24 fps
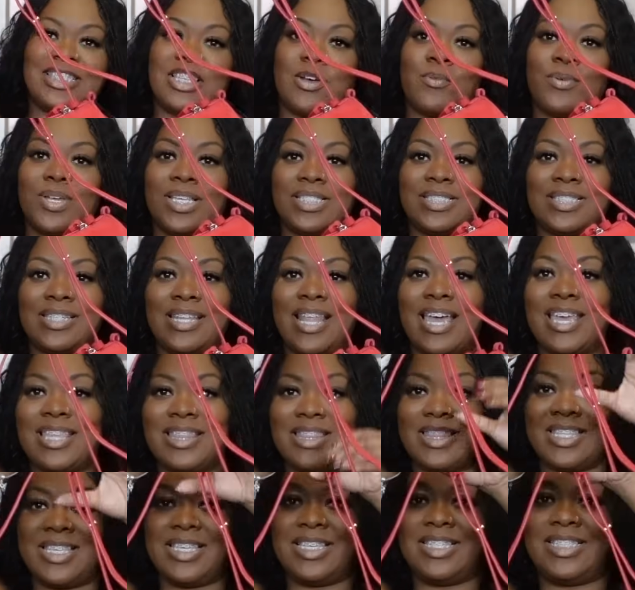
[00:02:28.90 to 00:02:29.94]
So it's
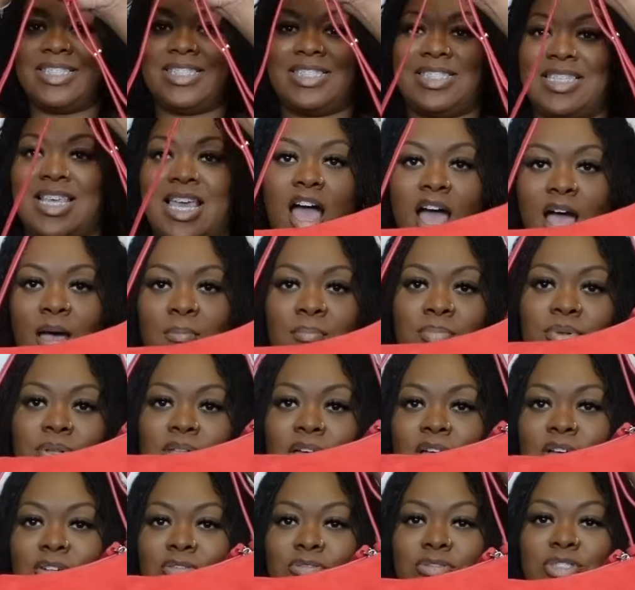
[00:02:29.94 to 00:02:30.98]
like this
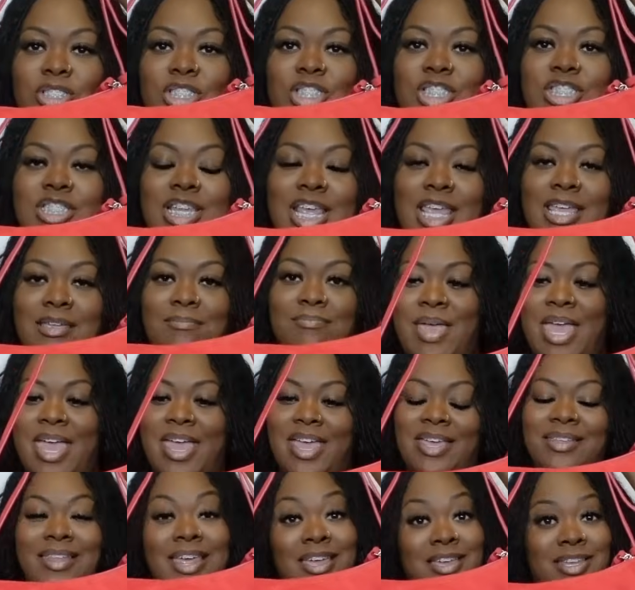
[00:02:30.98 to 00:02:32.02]
oblong shape
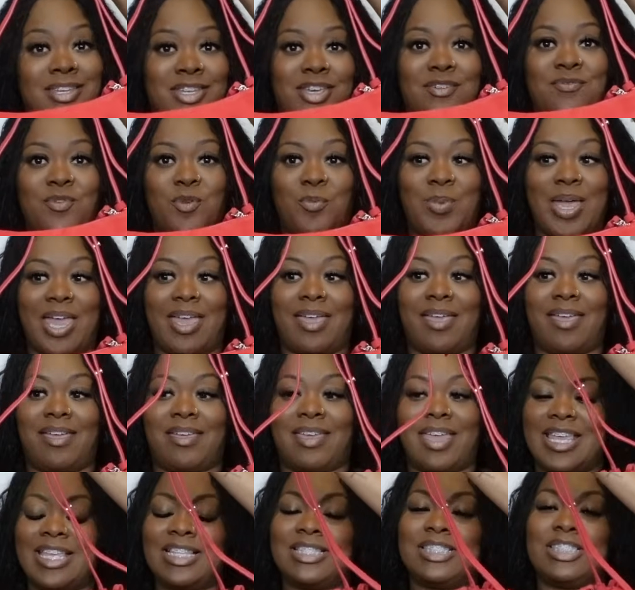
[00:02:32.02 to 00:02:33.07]
bag, like a duffel bag.
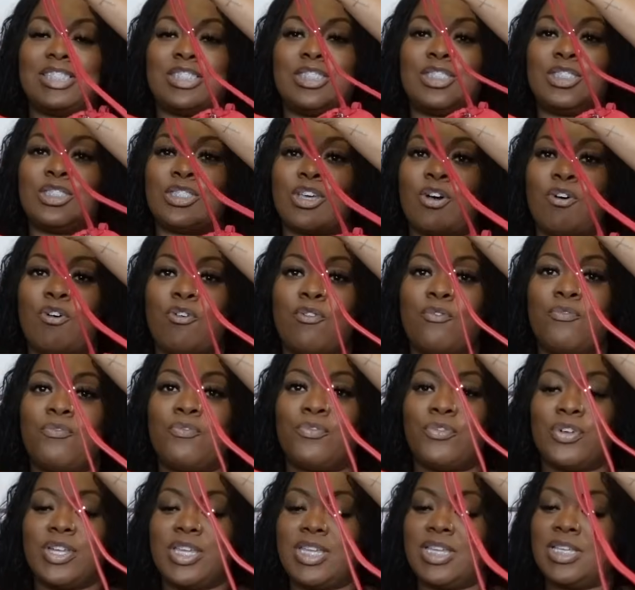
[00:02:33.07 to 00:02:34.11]
It's so
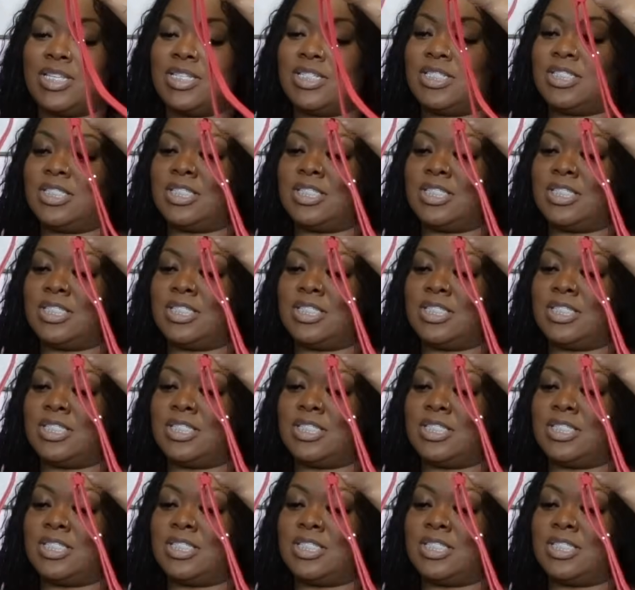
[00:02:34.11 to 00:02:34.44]
freaking